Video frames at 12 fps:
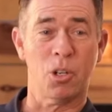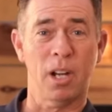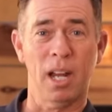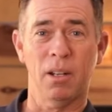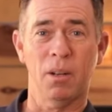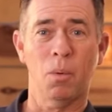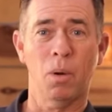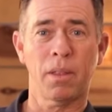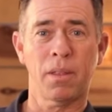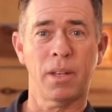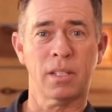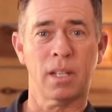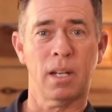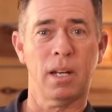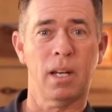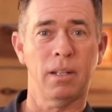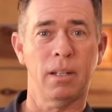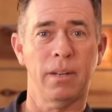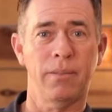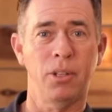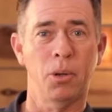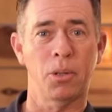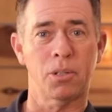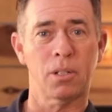And one of the things that I've
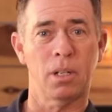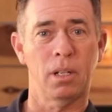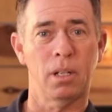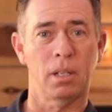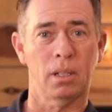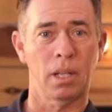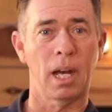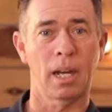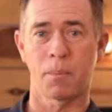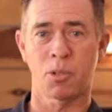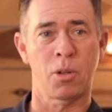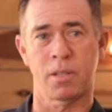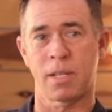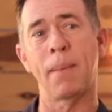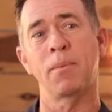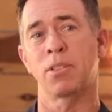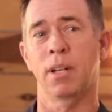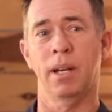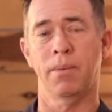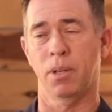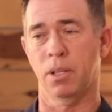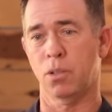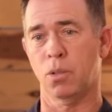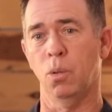noticed a lot, and I'm sure this happens in every
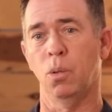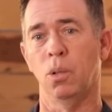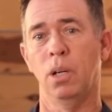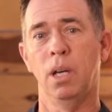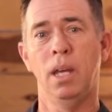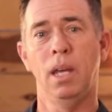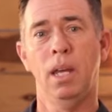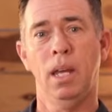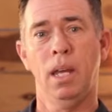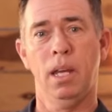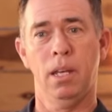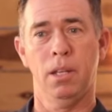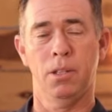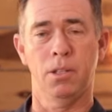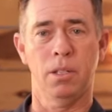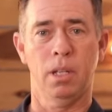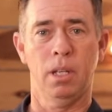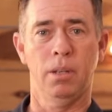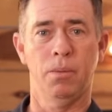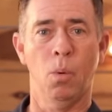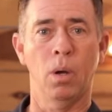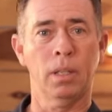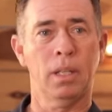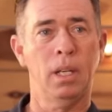school, is if
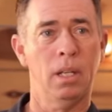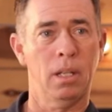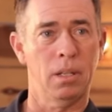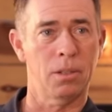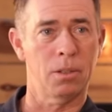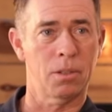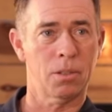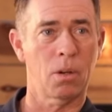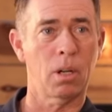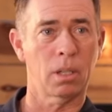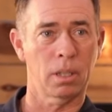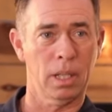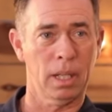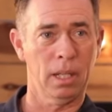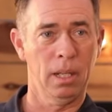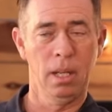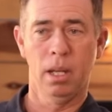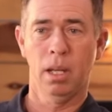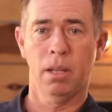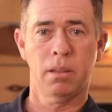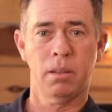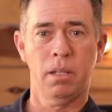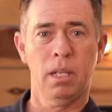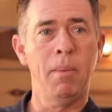one kid is struggling,
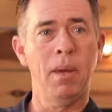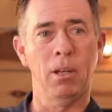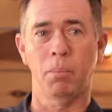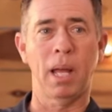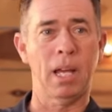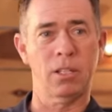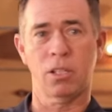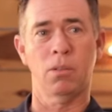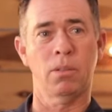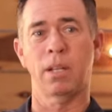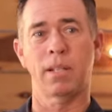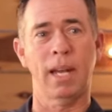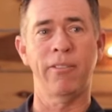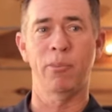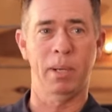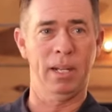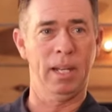email blast goes out to everybody.